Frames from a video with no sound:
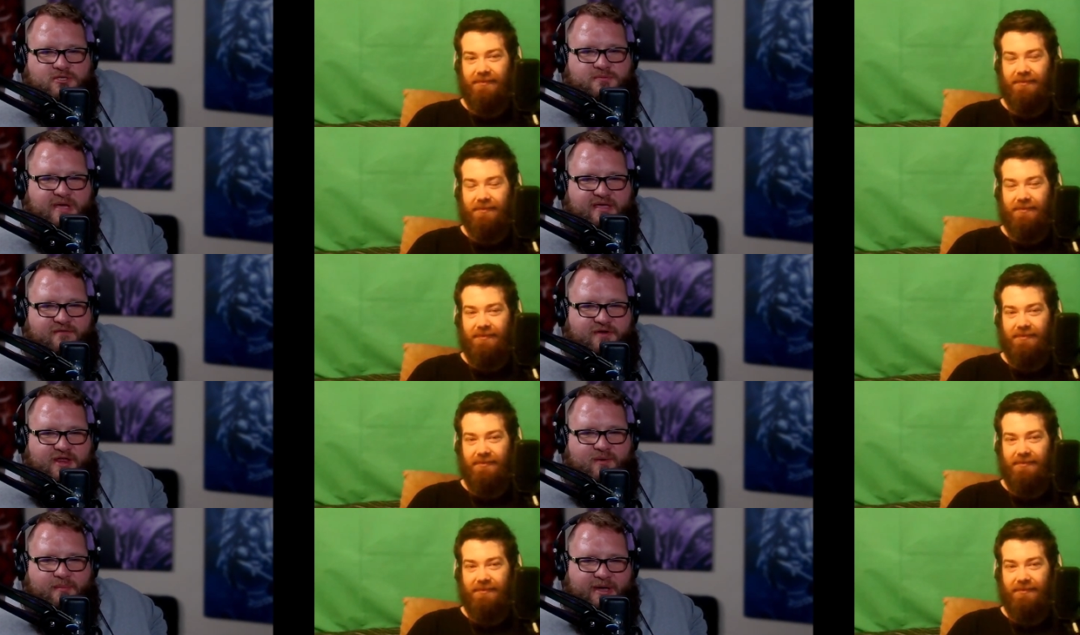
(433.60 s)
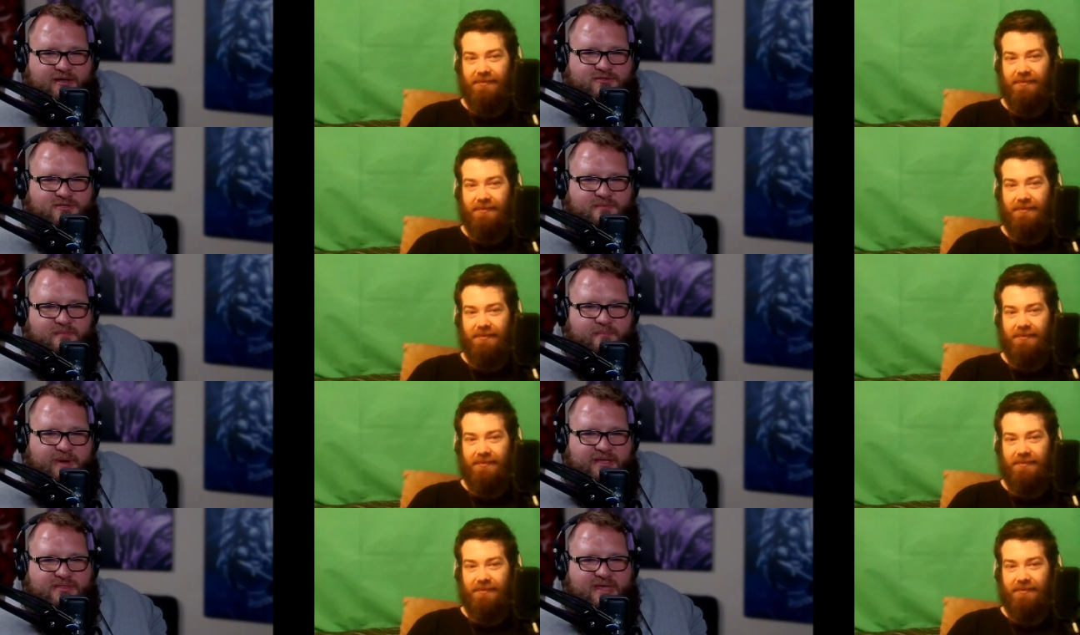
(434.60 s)
Speaker 1: to make a video about
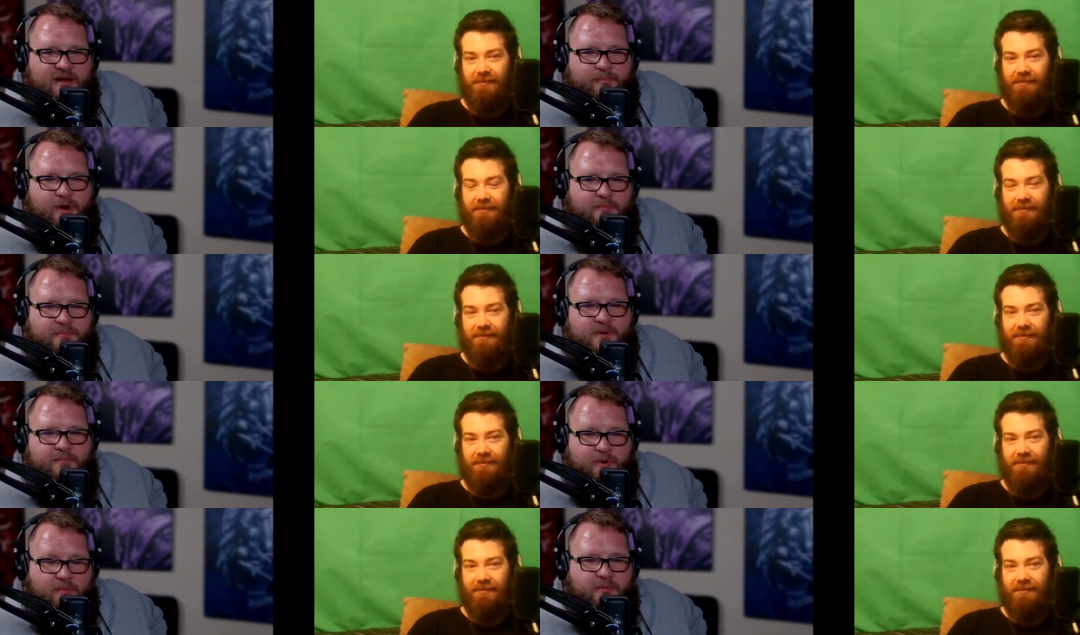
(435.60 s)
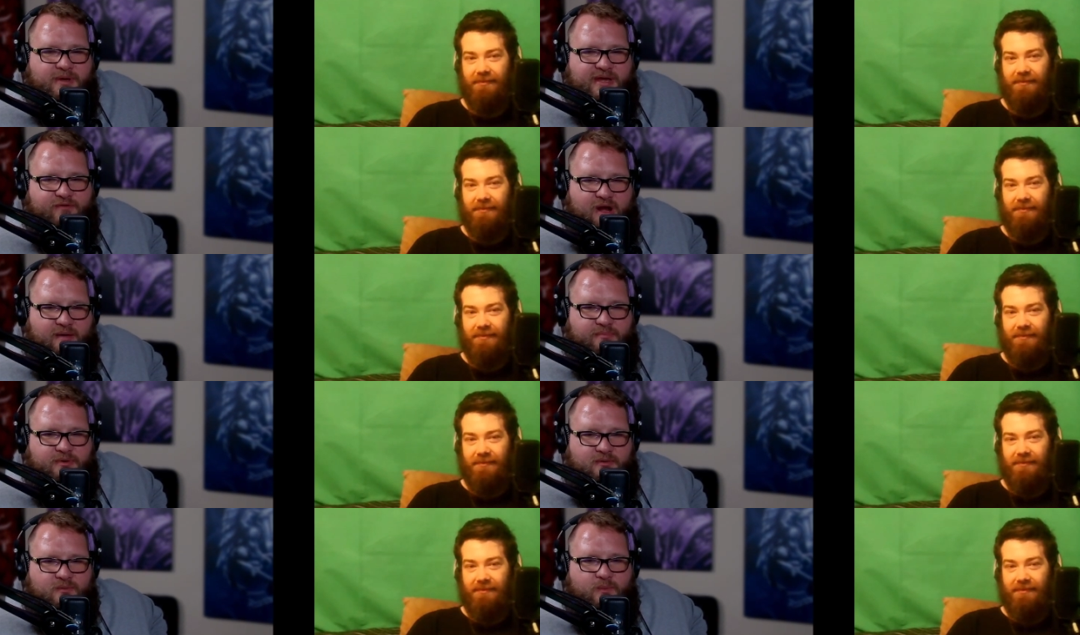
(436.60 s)
but that'll probably probably never
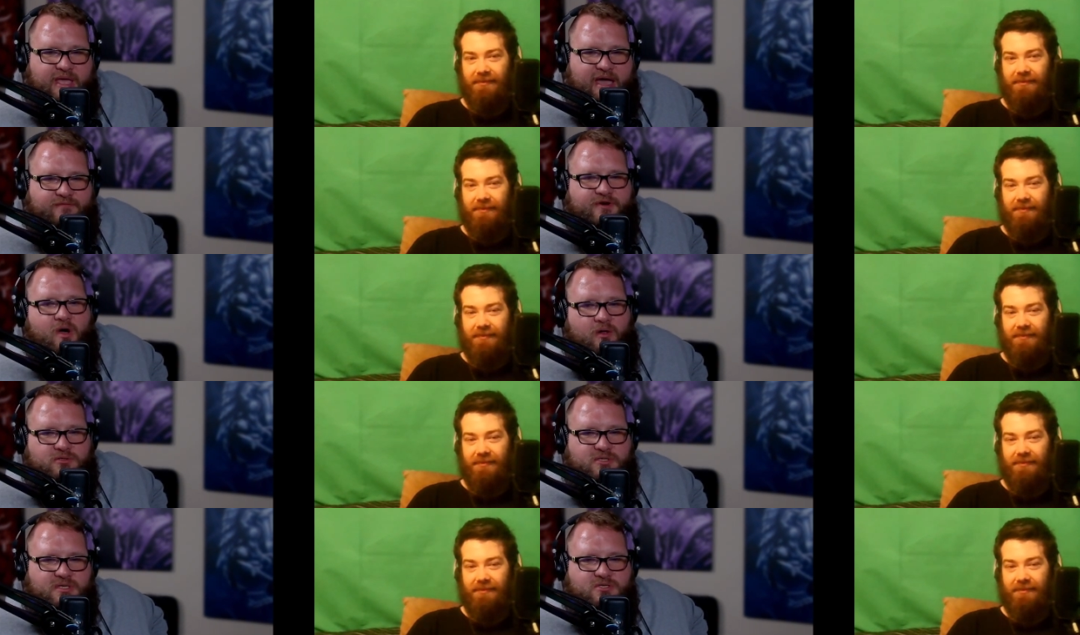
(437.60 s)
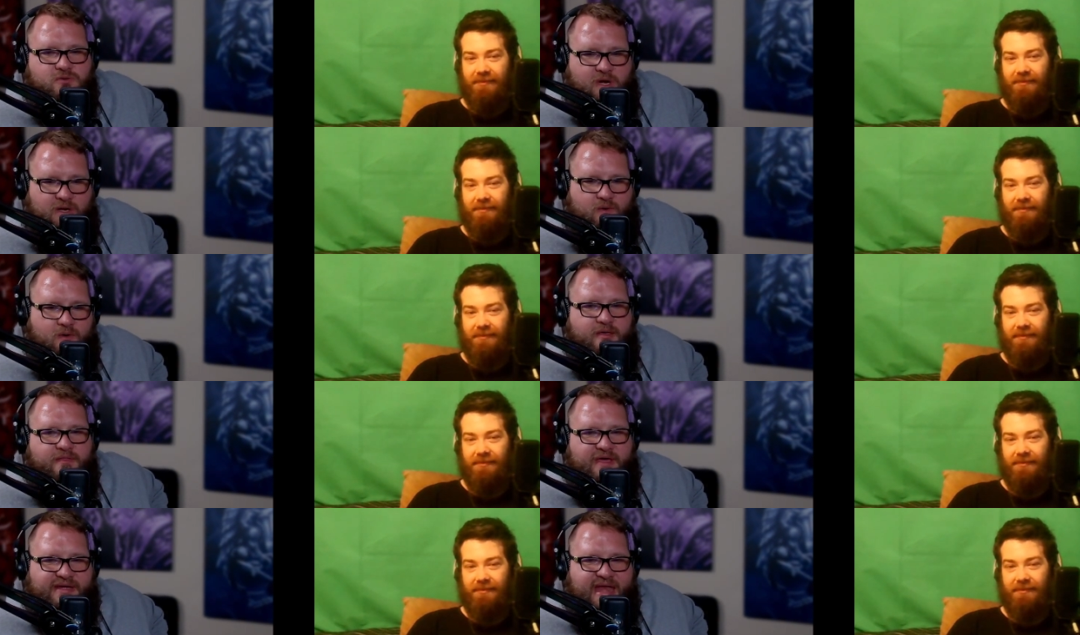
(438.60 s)
happen. We have an alternate Draenor
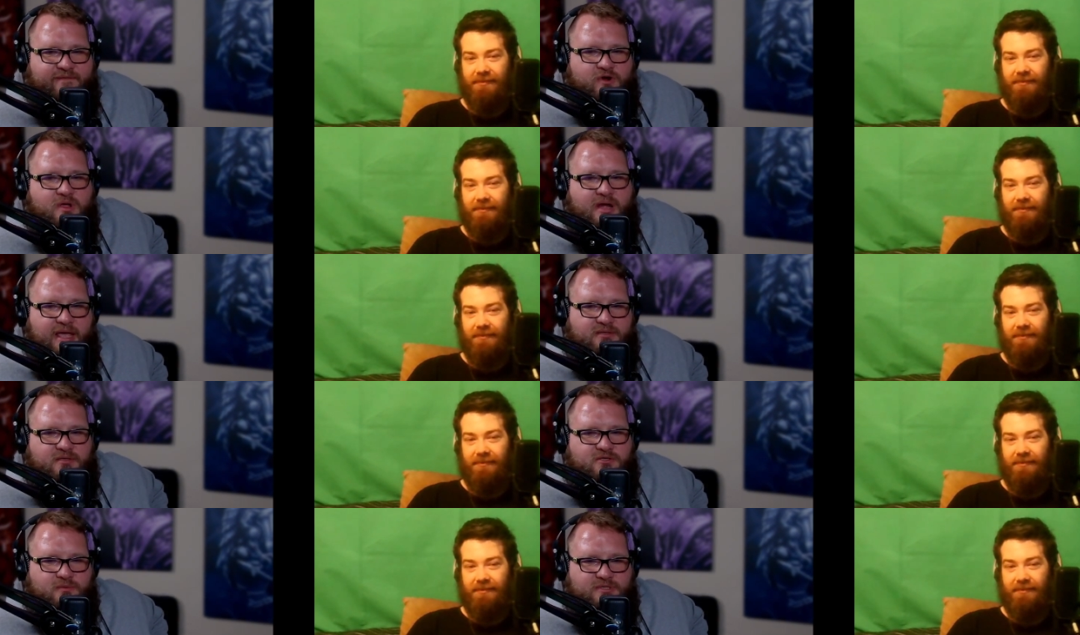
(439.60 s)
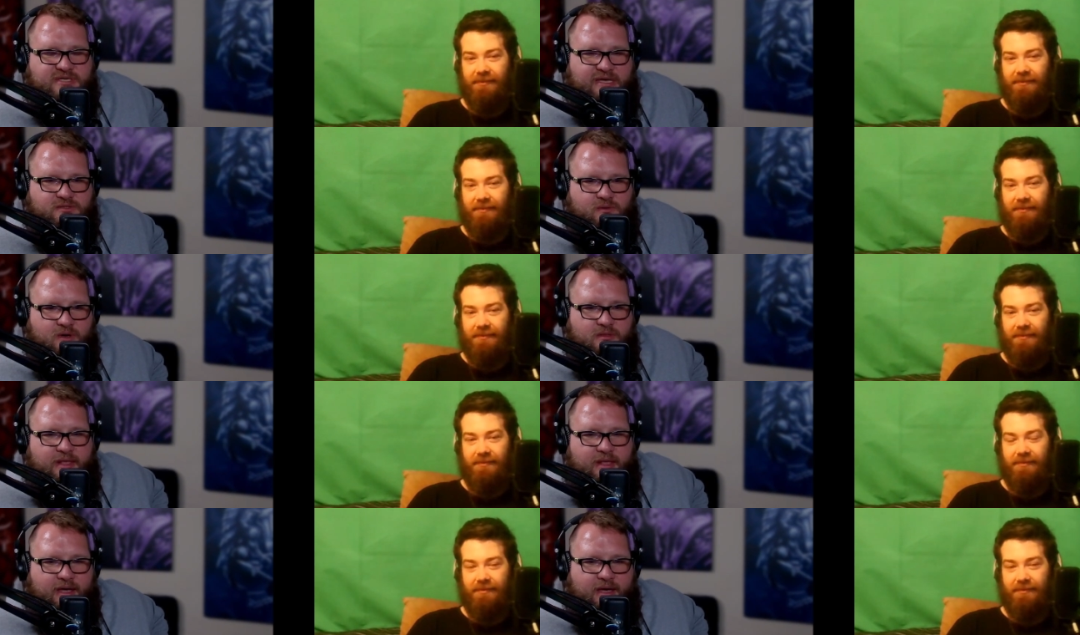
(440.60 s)
that never connected to its Azeroth.
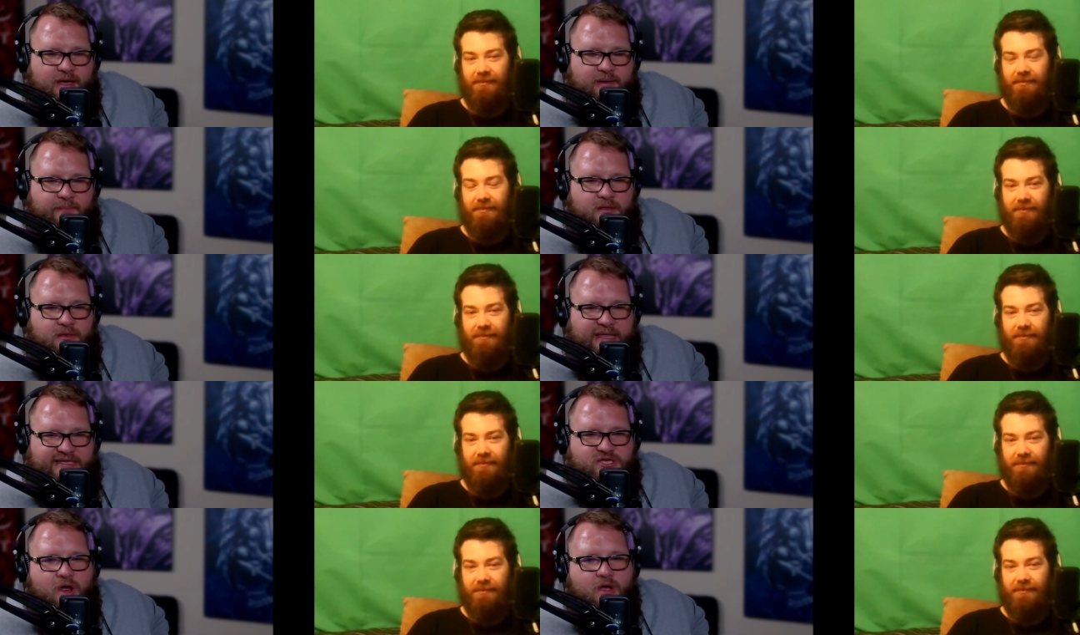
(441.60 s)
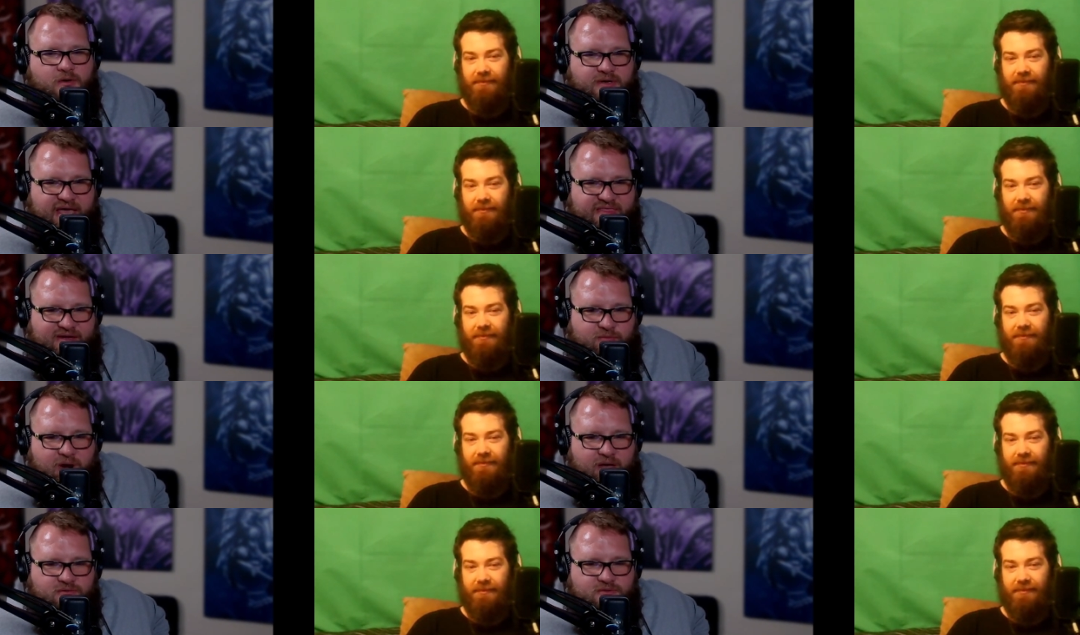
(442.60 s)
Um, let's not go down that
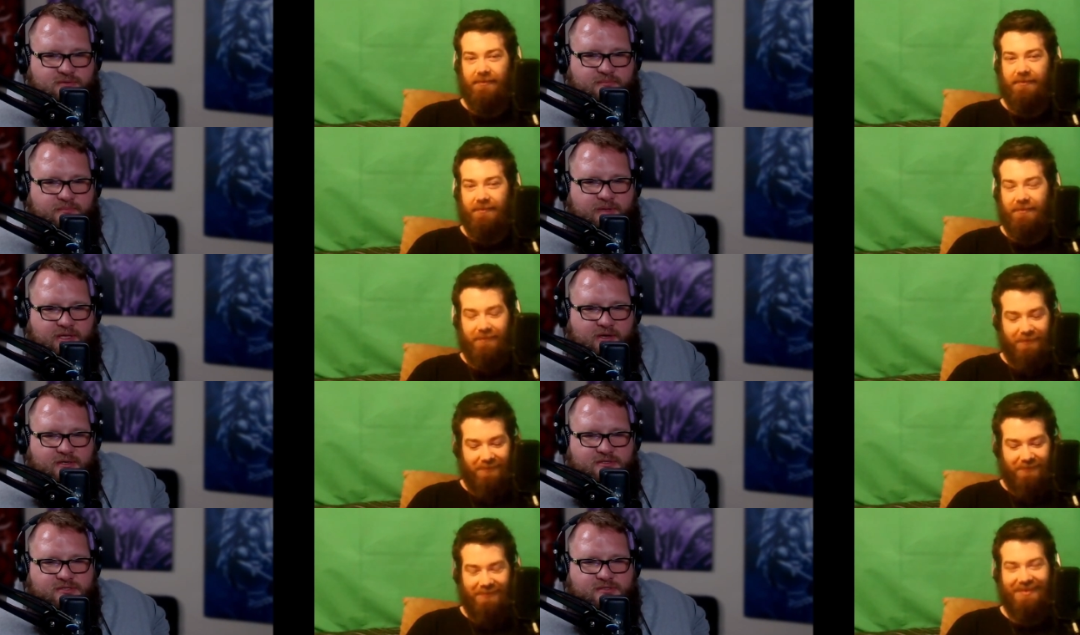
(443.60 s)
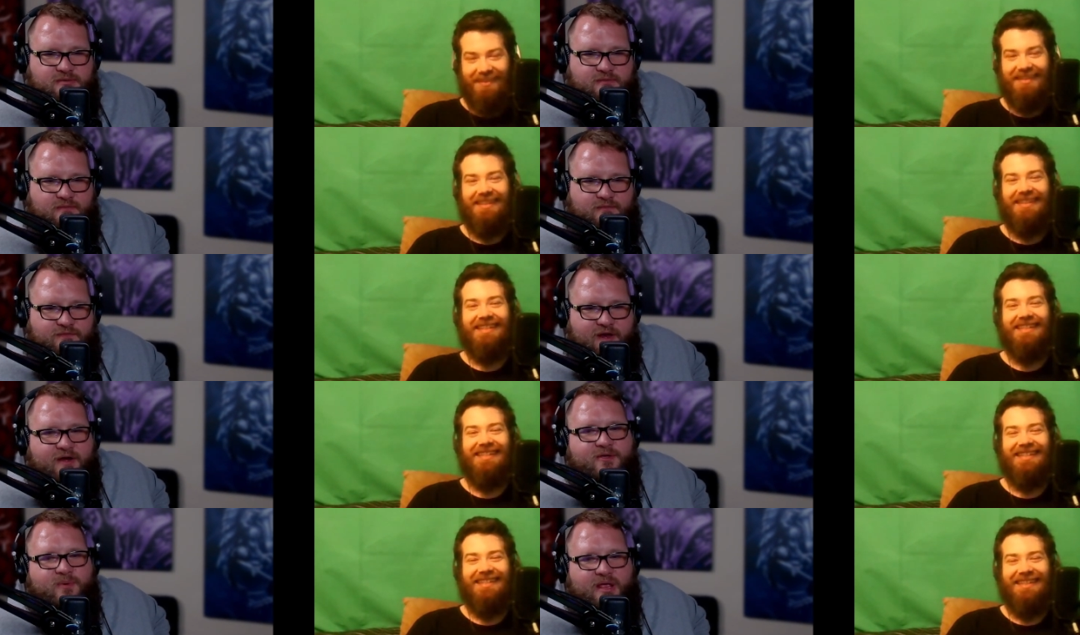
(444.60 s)
route because
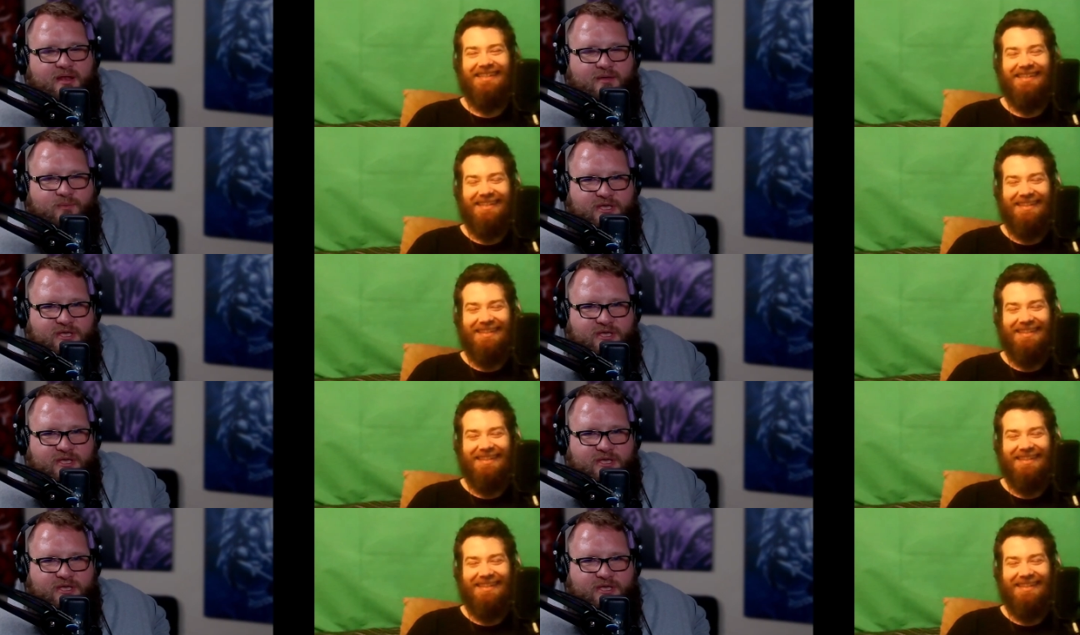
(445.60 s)
very quickly we